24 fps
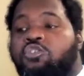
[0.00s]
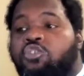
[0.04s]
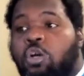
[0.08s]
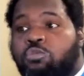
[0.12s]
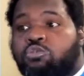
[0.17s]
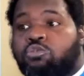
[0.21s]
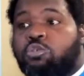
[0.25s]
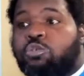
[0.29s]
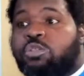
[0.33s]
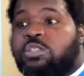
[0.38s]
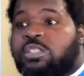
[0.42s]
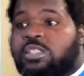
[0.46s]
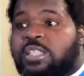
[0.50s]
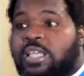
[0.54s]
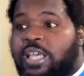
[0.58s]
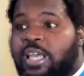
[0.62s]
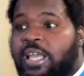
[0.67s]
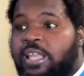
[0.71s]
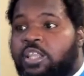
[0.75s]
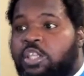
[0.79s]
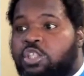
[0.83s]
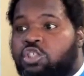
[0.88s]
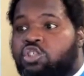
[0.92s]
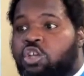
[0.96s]
Don't you see
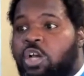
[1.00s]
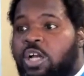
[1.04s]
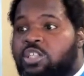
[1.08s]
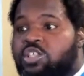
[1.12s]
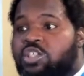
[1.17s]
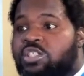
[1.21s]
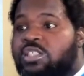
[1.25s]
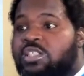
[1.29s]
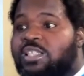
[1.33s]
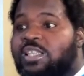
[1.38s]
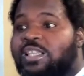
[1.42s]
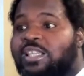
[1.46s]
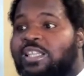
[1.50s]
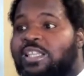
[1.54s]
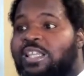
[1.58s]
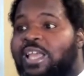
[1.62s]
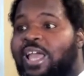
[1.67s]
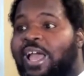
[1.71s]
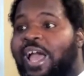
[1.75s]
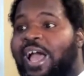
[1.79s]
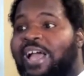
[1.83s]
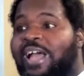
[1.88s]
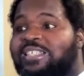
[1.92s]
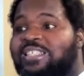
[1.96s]
it? The judge is
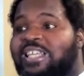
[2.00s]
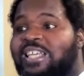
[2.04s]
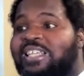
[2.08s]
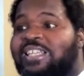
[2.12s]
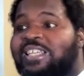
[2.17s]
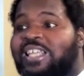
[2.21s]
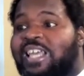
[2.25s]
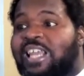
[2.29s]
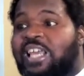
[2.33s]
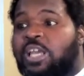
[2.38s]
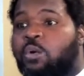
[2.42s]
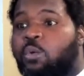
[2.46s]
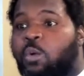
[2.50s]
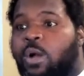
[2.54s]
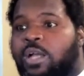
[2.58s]
asking leading